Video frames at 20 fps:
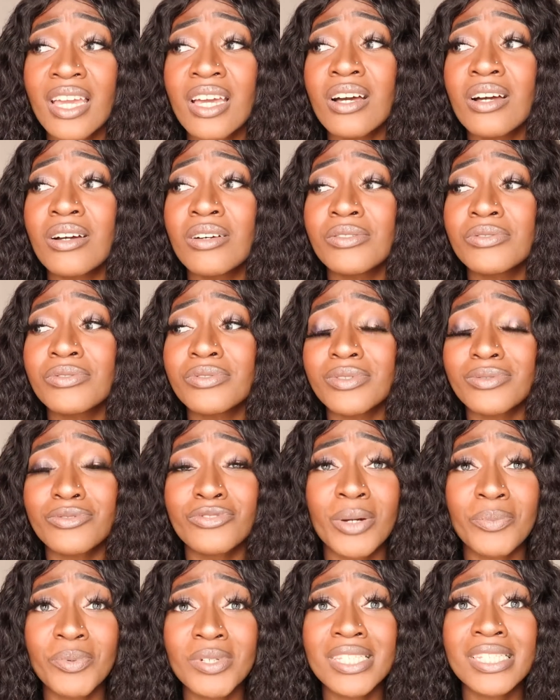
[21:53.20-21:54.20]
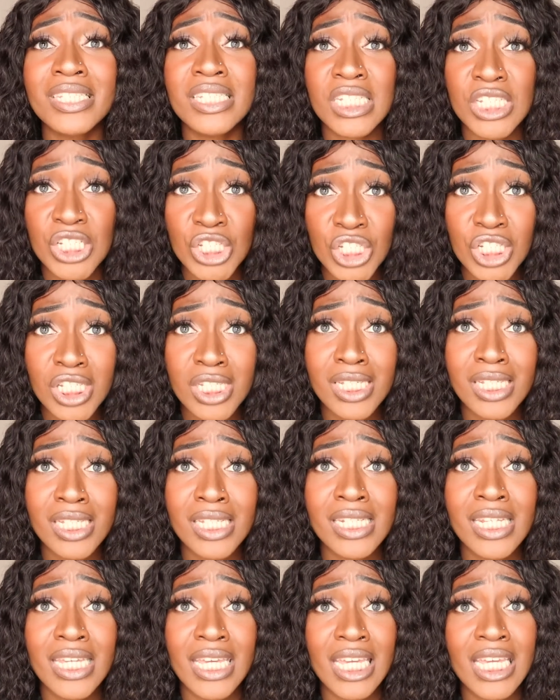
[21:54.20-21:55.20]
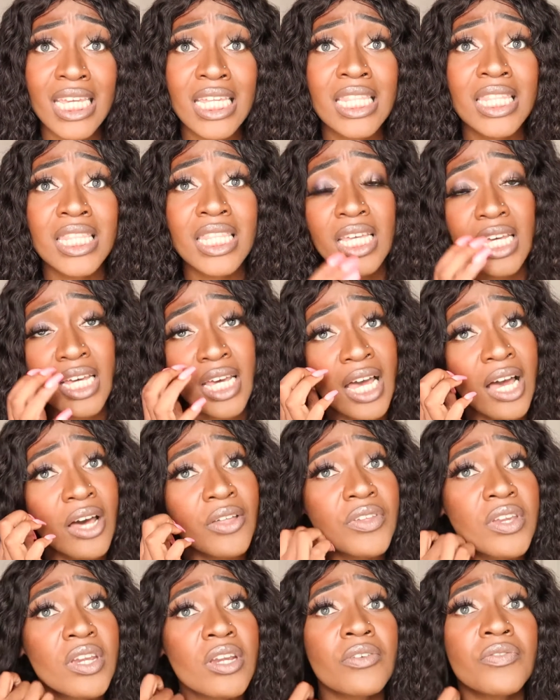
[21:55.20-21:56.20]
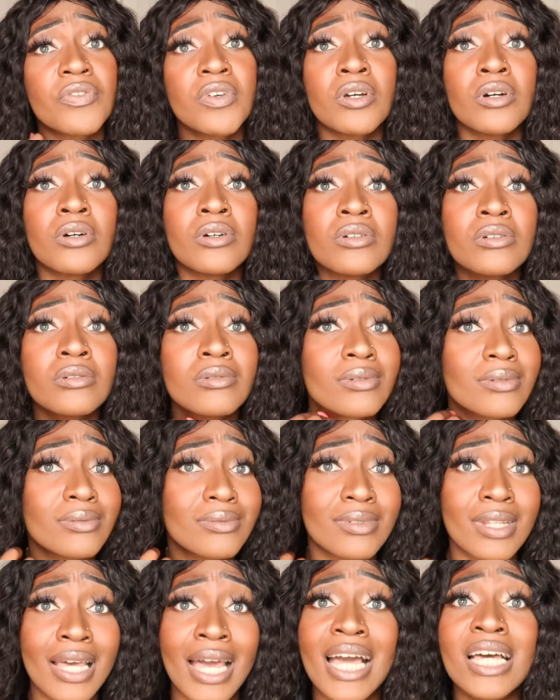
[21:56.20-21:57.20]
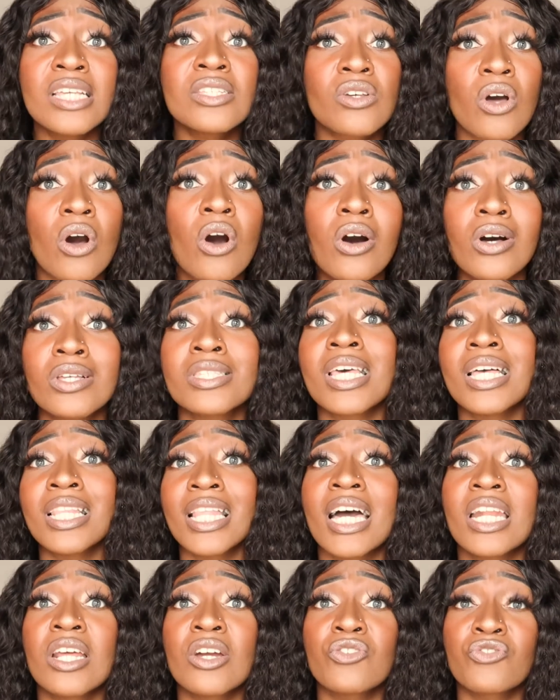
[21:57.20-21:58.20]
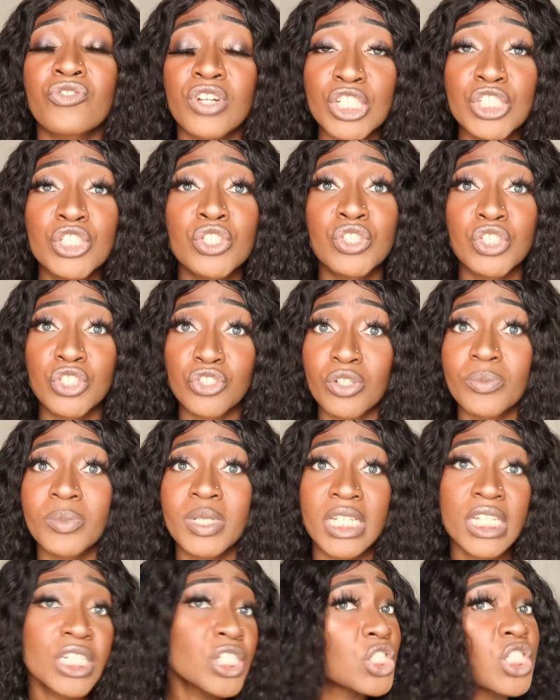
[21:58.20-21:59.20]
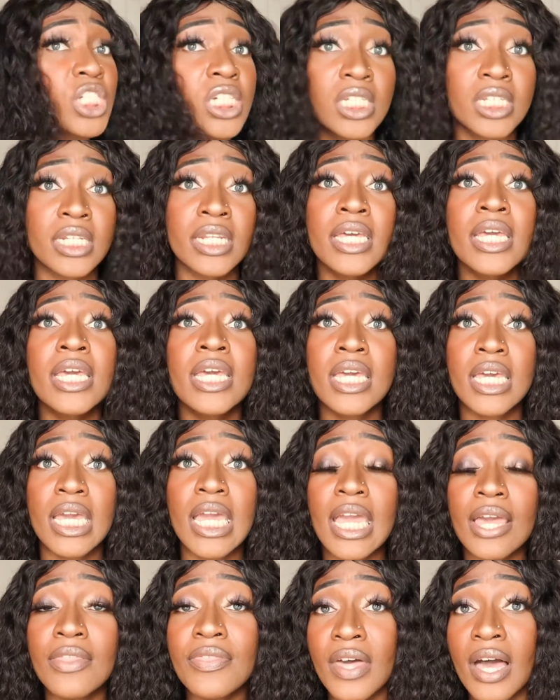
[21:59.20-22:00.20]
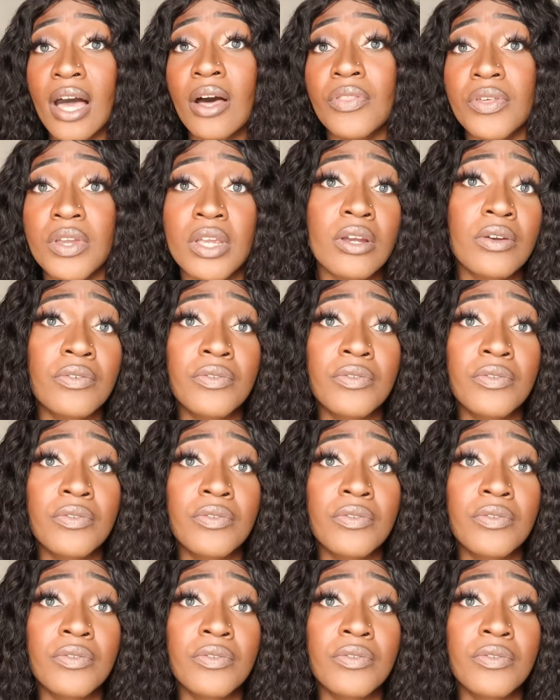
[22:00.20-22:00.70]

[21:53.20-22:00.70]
of representation in the healthcare field has caused a lot of racial discrimination in the healthcare